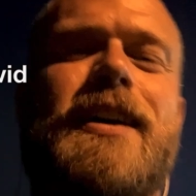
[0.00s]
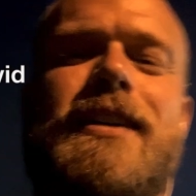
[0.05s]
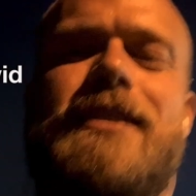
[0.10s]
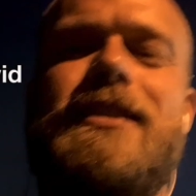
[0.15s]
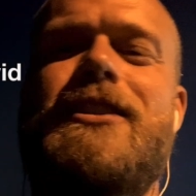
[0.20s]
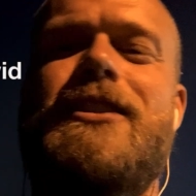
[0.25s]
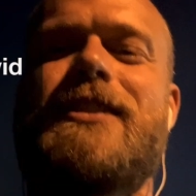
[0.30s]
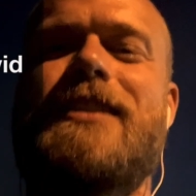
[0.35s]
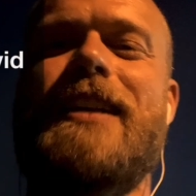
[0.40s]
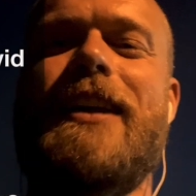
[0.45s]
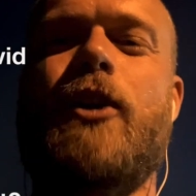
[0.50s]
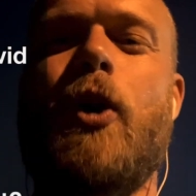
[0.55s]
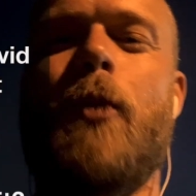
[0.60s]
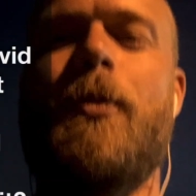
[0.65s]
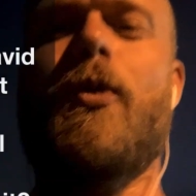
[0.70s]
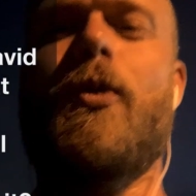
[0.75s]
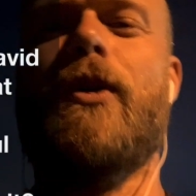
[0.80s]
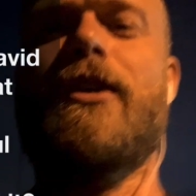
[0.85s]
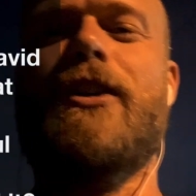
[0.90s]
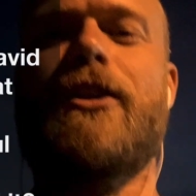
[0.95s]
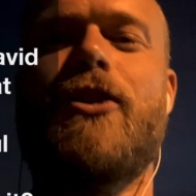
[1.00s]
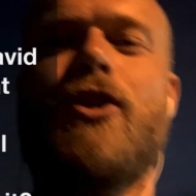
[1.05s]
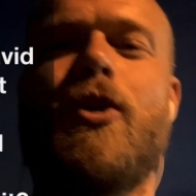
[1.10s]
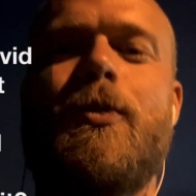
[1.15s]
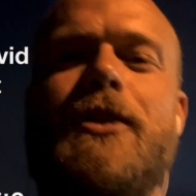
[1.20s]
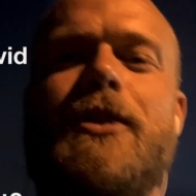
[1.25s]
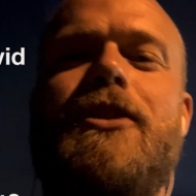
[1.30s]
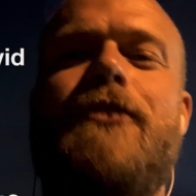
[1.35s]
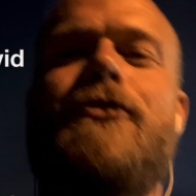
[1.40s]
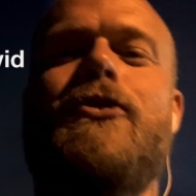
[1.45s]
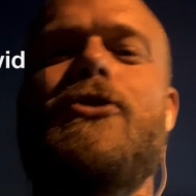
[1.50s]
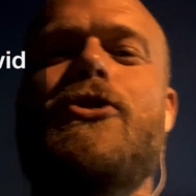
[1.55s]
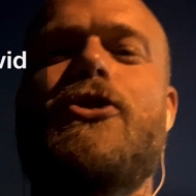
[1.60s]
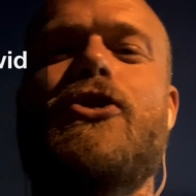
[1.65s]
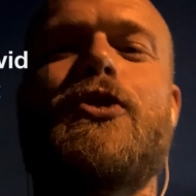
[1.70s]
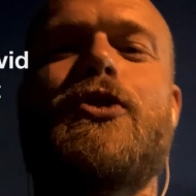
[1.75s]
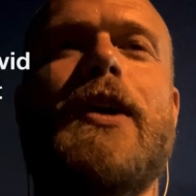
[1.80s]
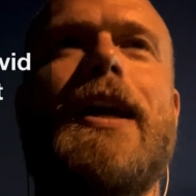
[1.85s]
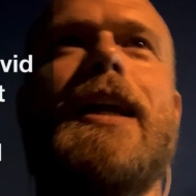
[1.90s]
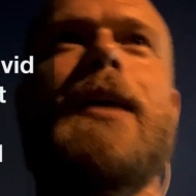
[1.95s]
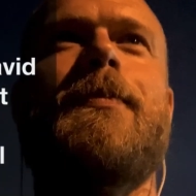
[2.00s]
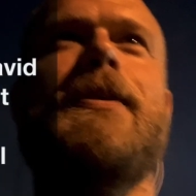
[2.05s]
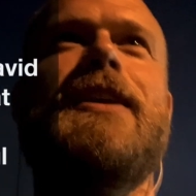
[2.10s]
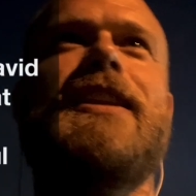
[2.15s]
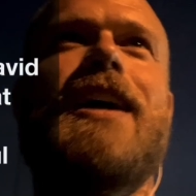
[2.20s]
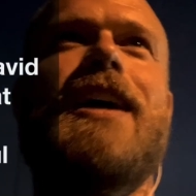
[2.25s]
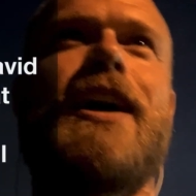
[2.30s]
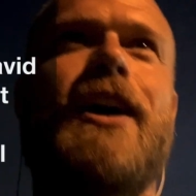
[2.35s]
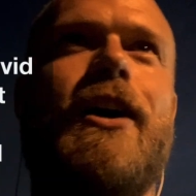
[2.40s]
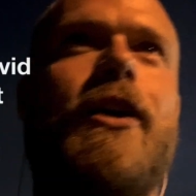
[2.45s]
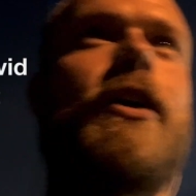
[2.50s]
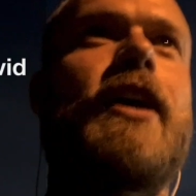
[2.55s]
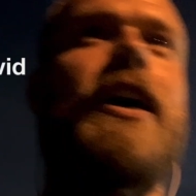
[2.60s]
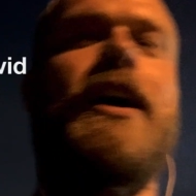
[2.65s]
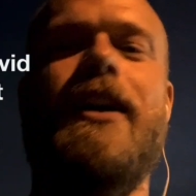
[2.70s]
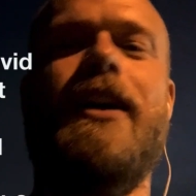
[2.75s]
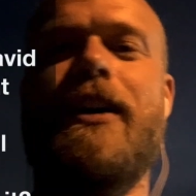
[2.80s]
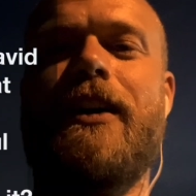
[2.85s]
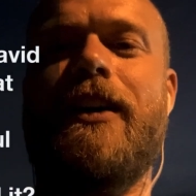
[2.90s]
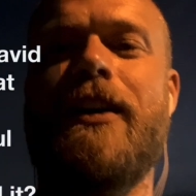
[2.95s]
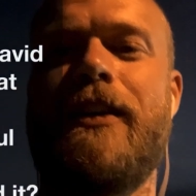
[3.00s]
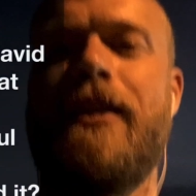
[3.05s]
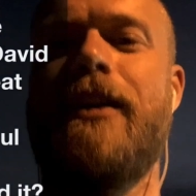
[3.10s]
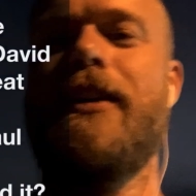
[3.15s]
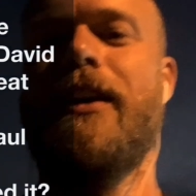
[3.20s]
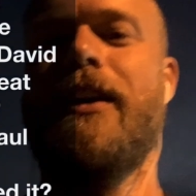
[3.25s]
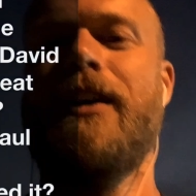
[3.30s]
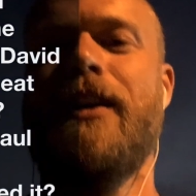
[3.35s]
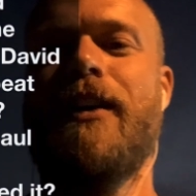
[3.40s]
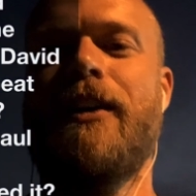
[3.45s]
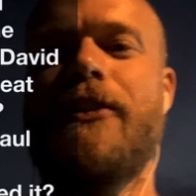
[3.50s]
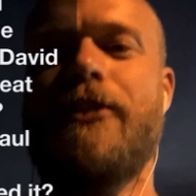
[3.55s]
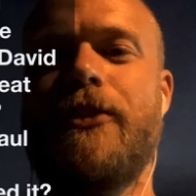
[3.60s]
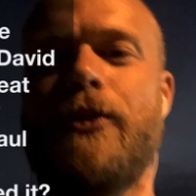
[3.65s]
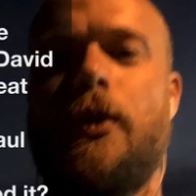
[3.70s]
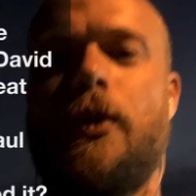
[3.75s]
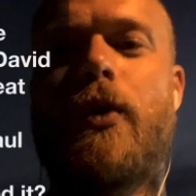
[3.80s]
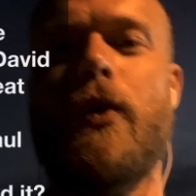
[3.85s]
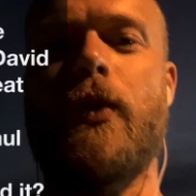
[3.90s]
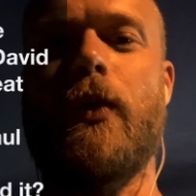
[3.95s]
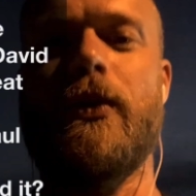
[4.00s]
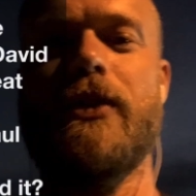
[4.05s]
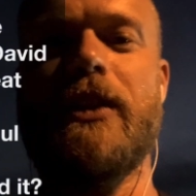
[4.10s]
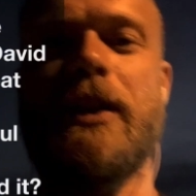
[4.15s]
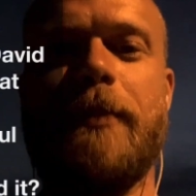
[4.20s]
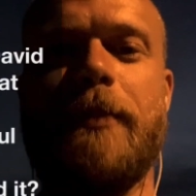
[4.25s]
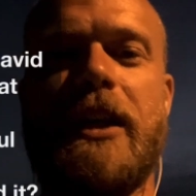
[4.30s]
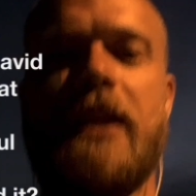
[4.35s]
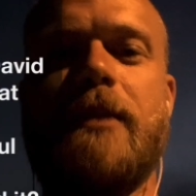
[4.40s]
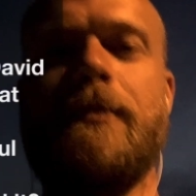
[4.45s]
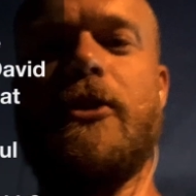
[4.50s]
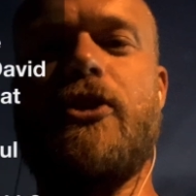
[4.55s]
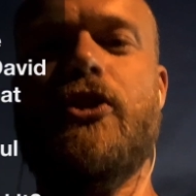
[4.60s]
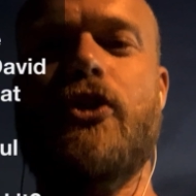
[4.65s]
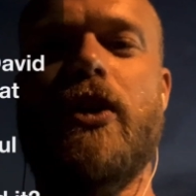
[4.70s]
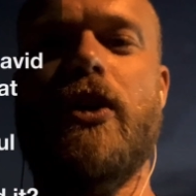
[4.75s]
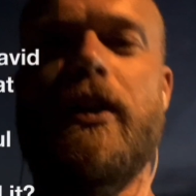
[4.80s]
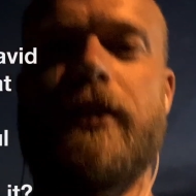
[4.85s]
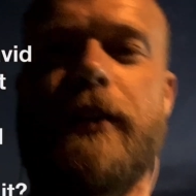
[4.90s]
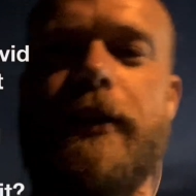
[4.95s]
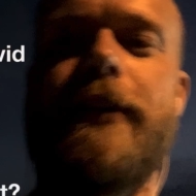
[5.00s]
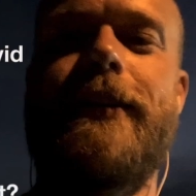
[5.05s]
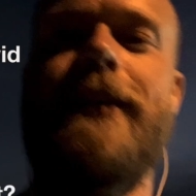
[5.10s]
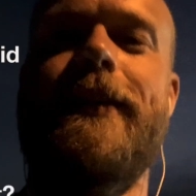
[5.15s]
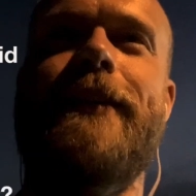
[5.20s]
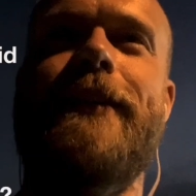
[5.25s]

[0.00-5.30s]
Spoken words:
Just like Obi-Wan Kenobi, if you strike me down, you will only make me stronger.